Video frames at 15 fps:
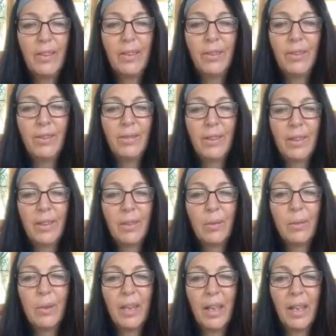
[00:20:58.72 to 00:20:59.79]
you
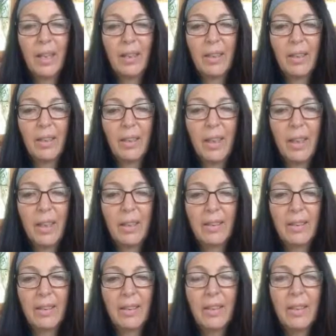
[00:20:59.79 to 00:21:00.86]
will get the
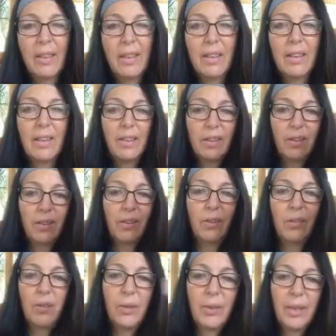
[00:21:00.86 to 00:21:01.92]
class.
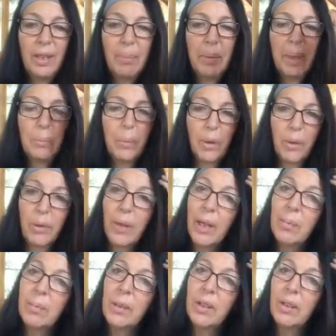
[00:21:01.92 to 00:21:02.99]
You've joined the big
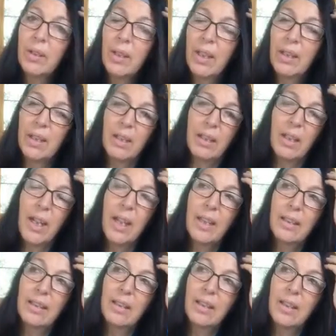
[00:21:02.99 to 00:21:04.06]
program. You'll get the
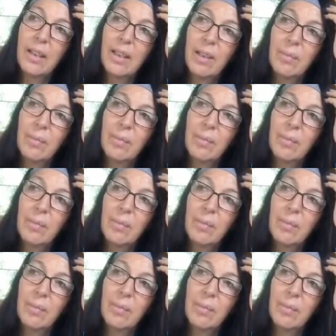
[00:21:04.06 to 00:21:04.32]
class